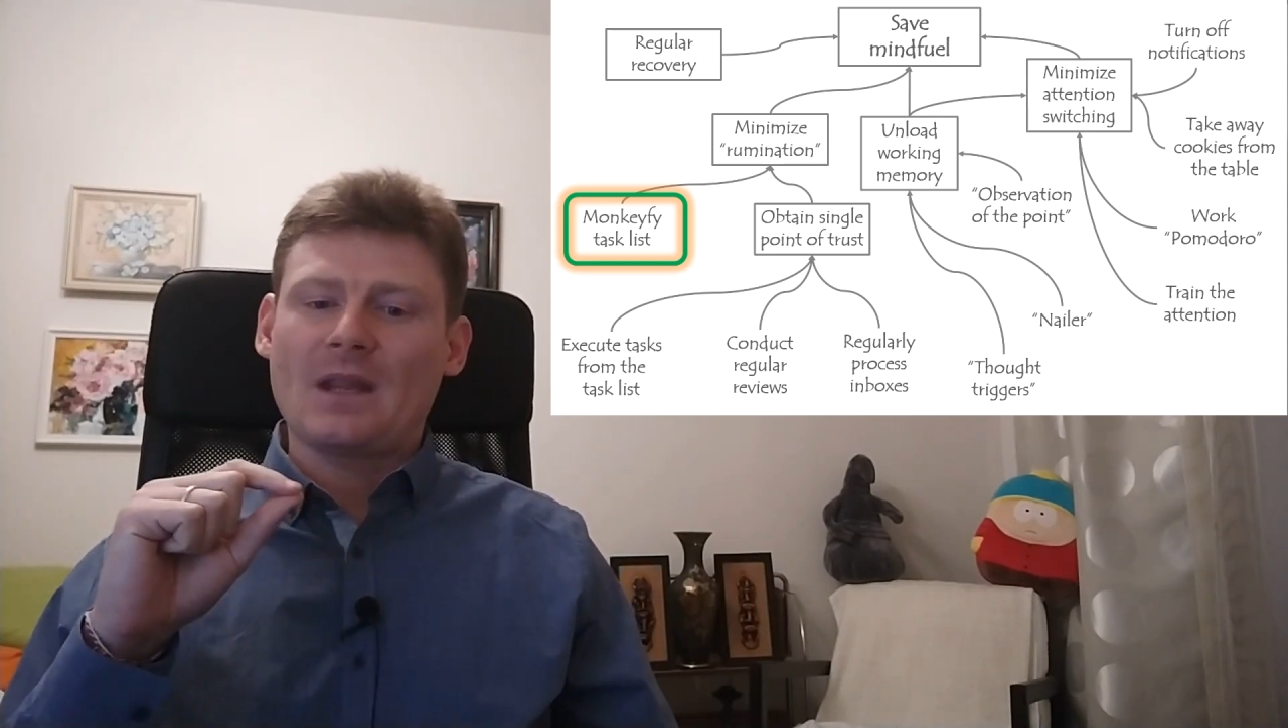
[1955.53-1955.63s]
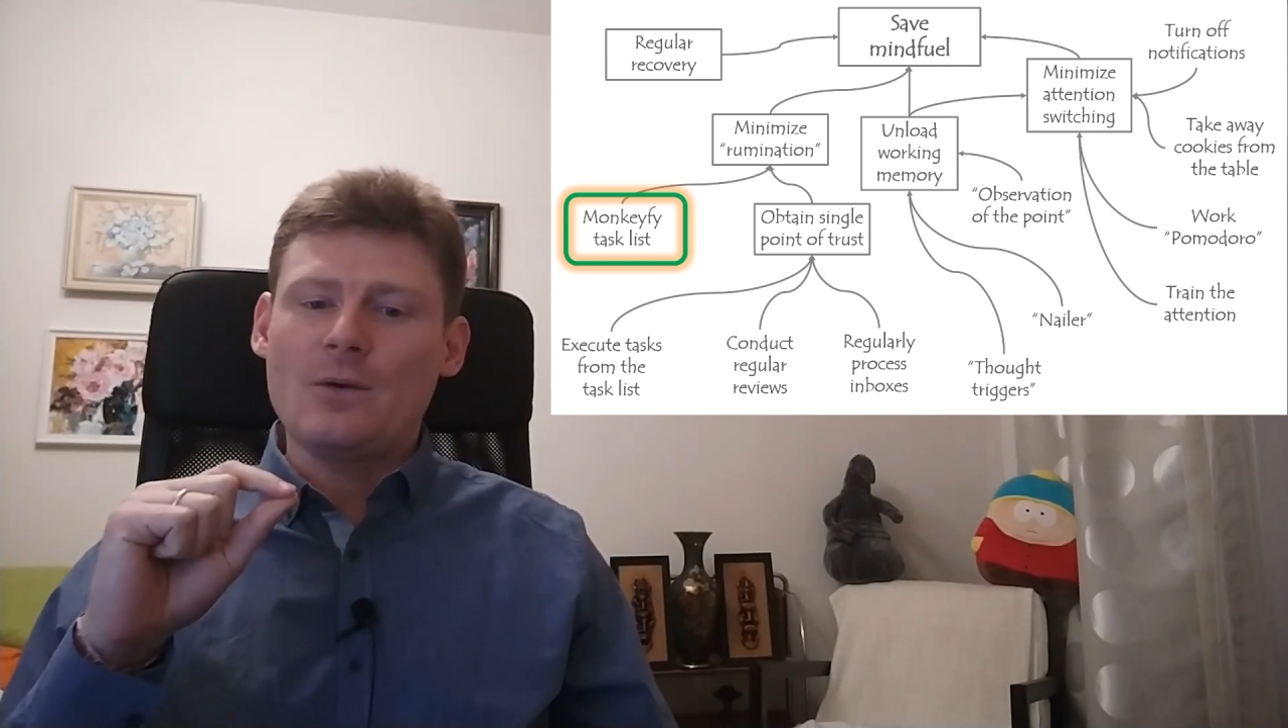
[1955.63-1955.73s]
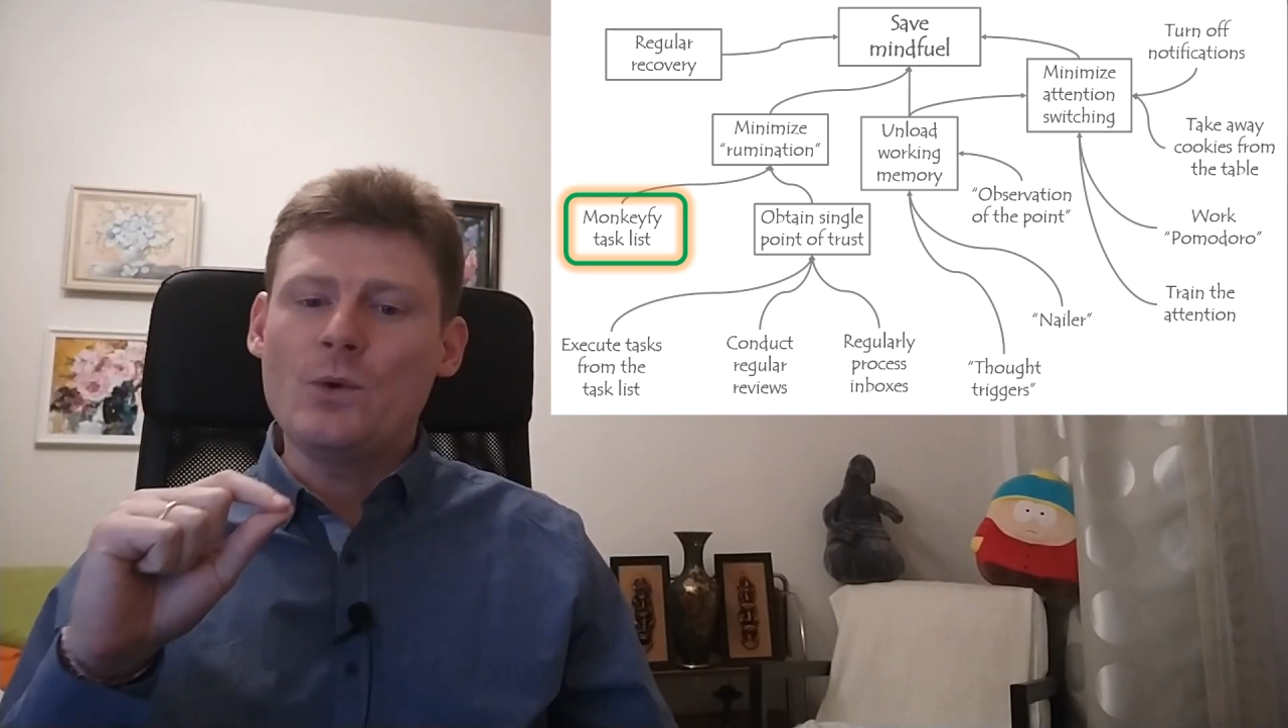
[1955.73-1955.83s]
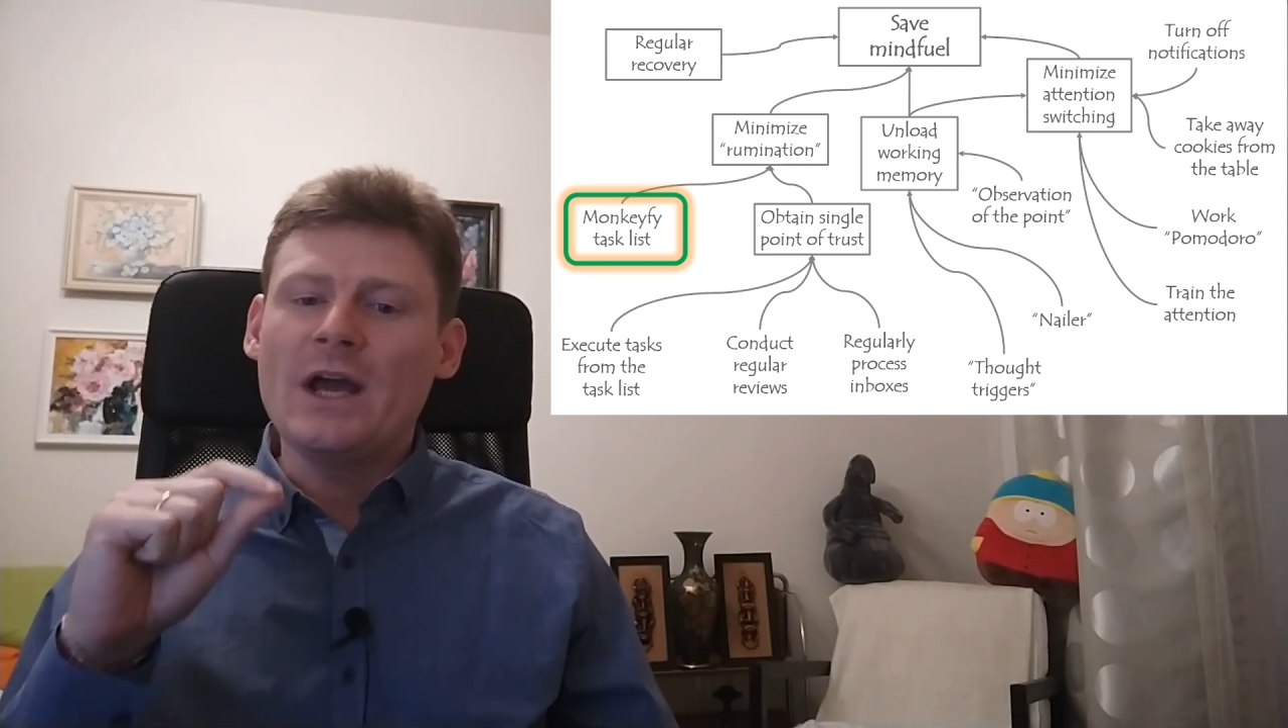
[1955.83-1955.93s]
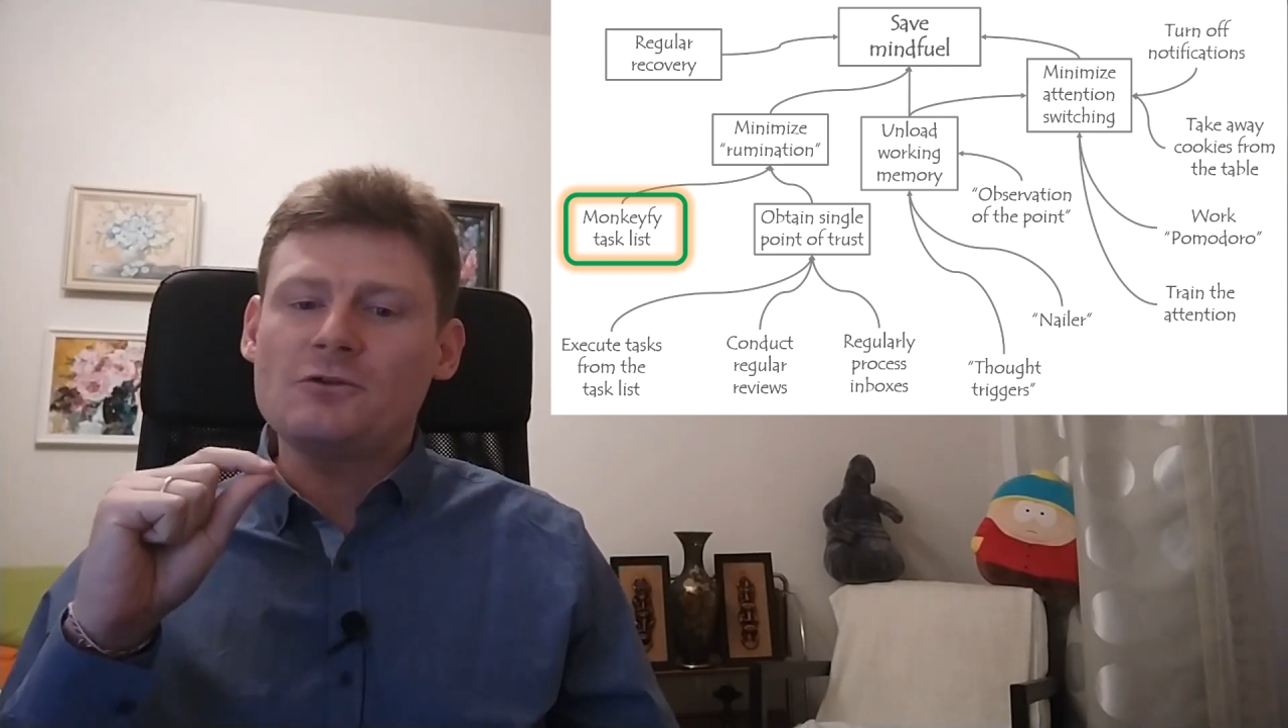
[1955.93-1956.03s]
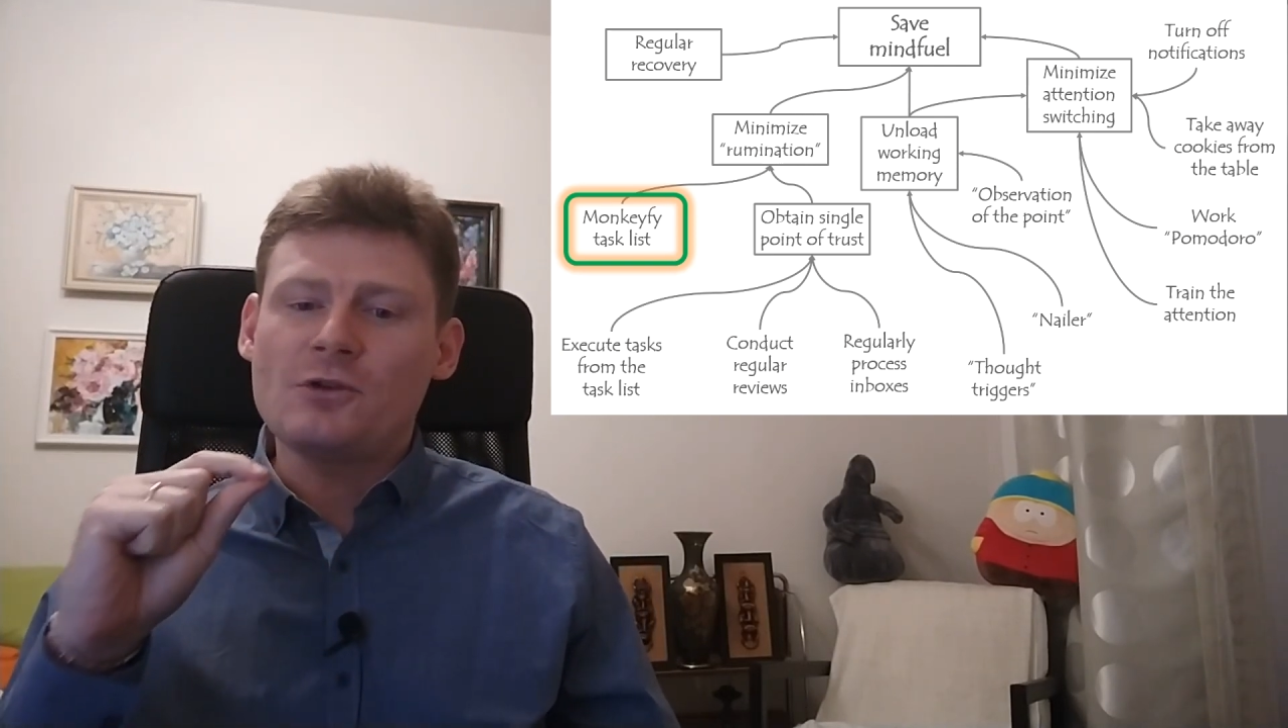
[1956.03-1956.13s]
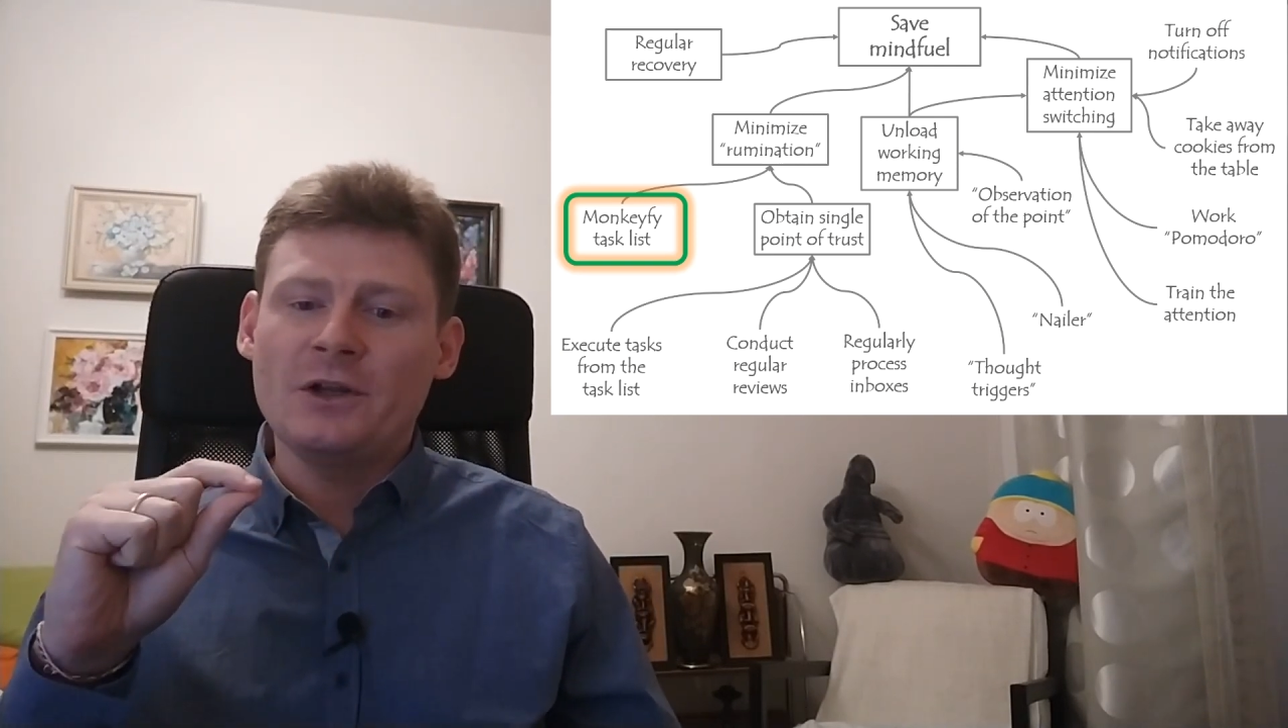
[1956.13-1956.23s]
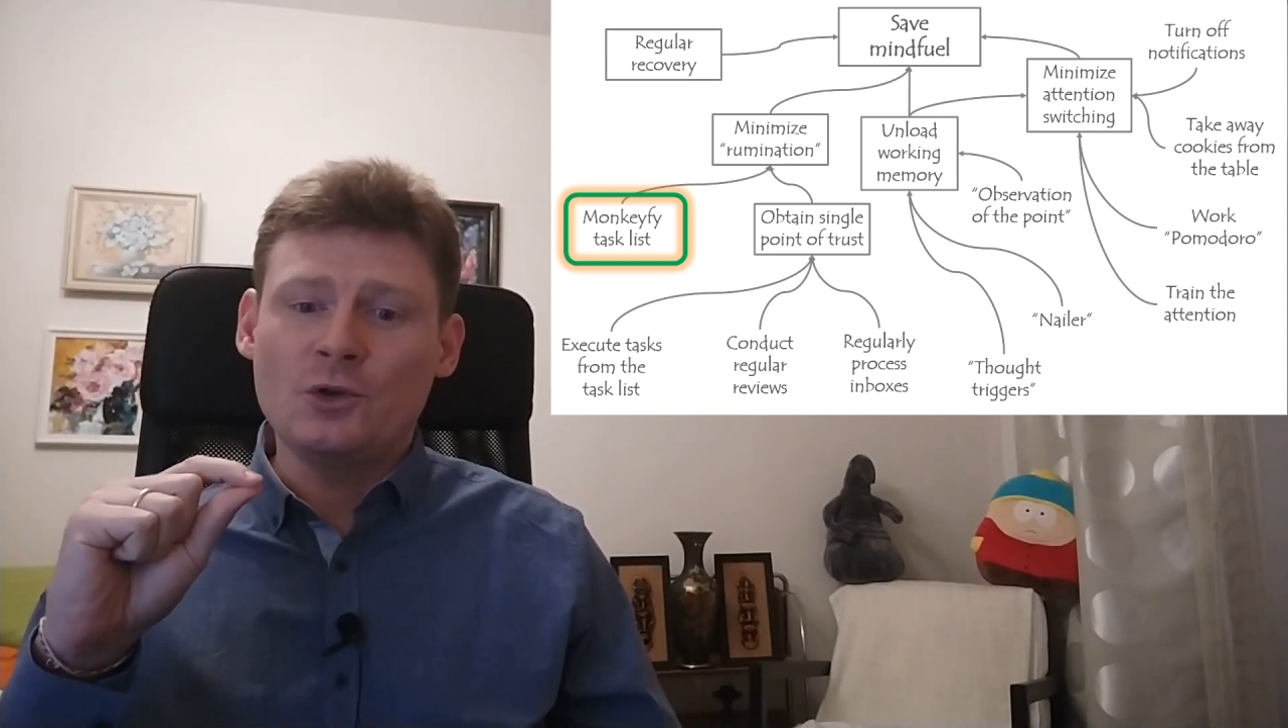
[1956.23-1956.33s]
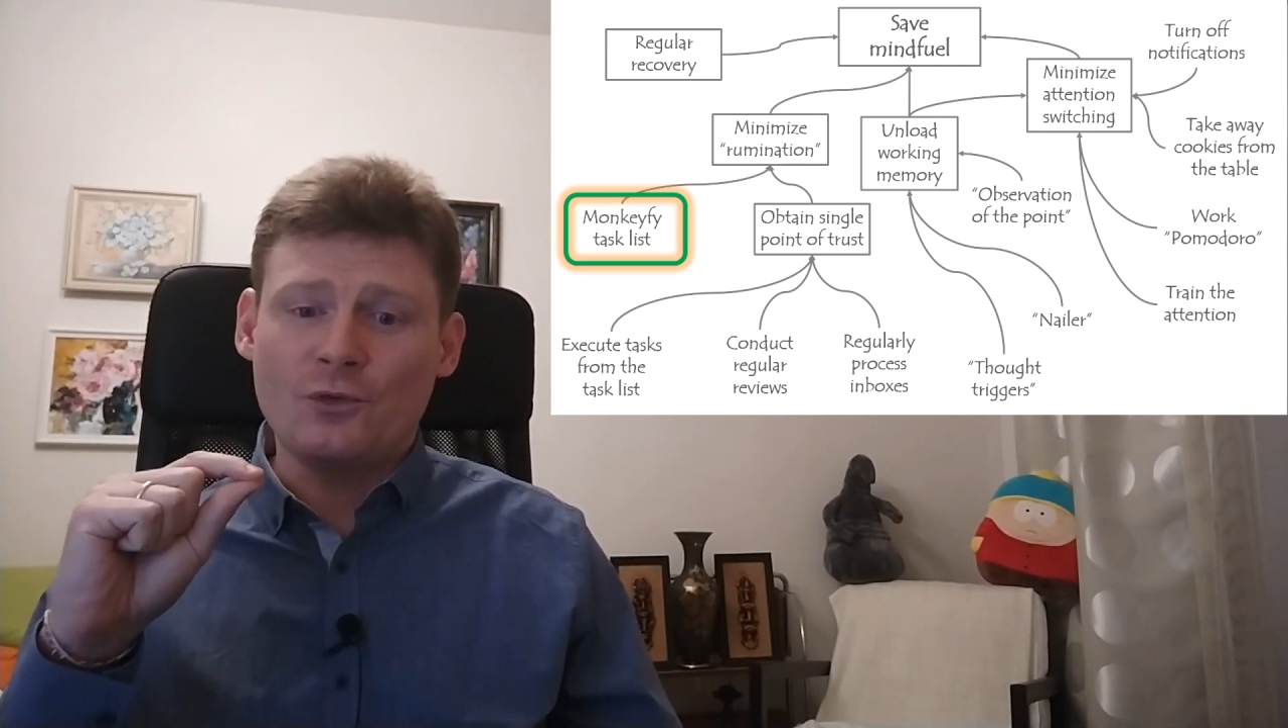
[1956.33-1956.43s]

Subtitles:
we are trying